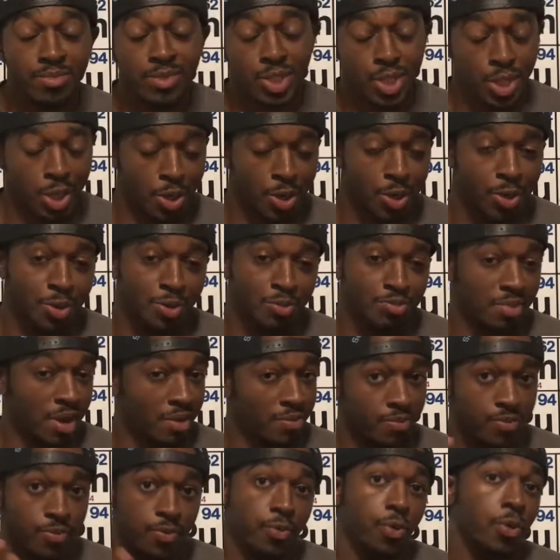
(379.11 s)
So
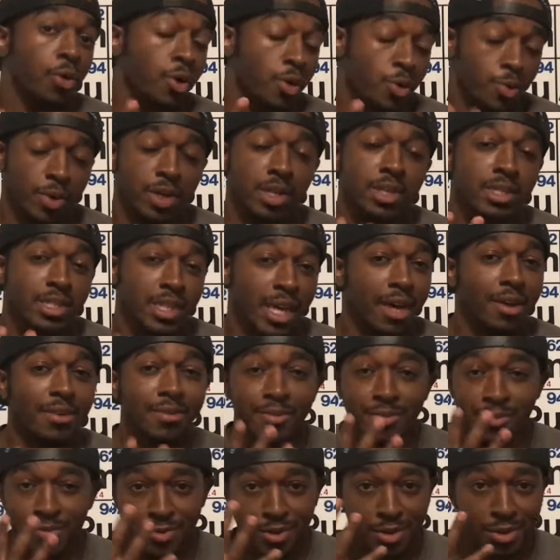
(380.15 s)
I'm 4 weeks
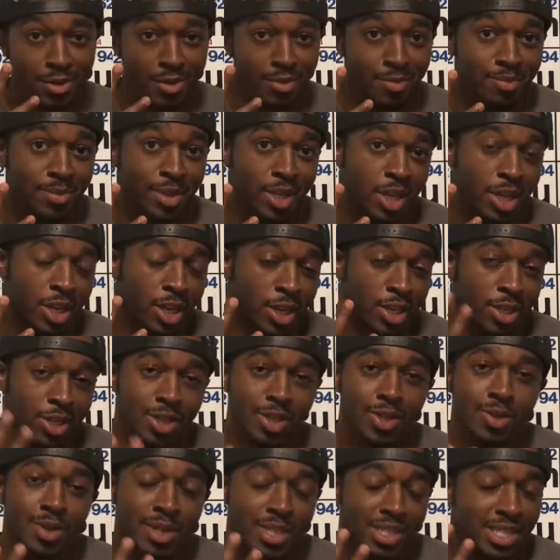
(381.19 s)
out from
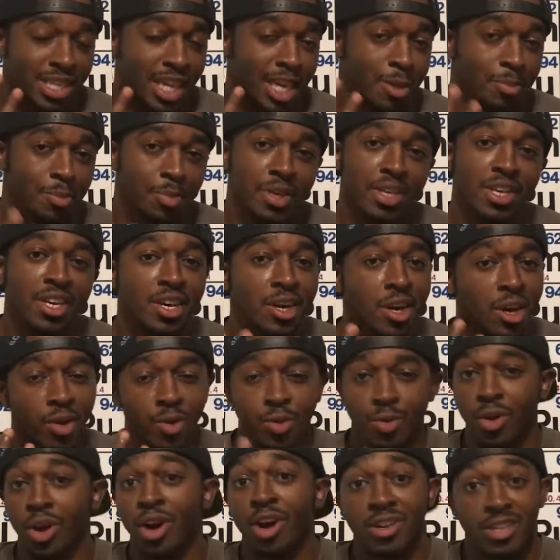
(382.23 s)

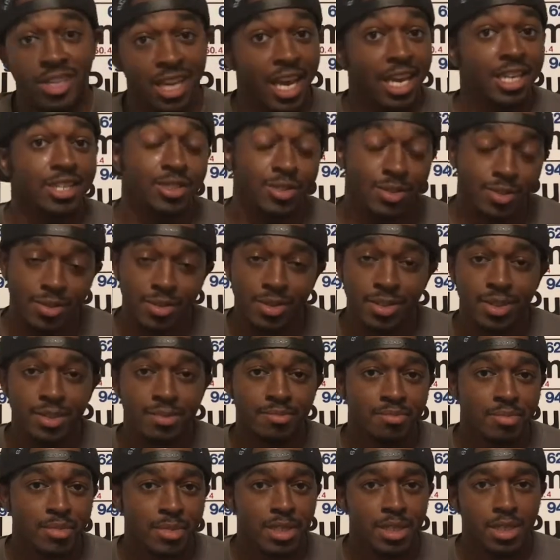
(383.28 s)
USAPL Raw Nationals.
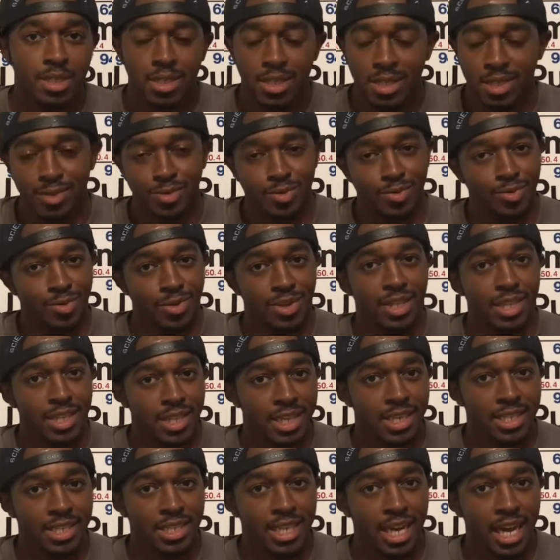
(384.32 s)
It's really
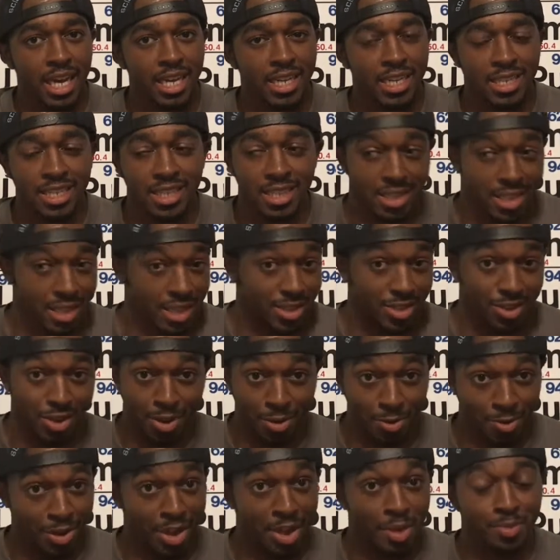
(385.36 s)
exciting. Things are
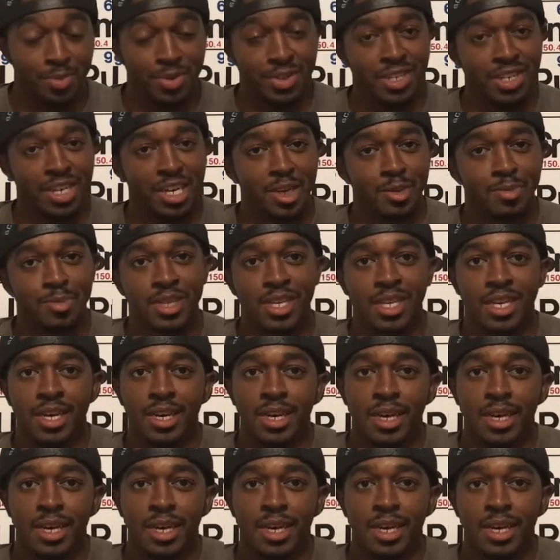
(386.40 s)
ramping up.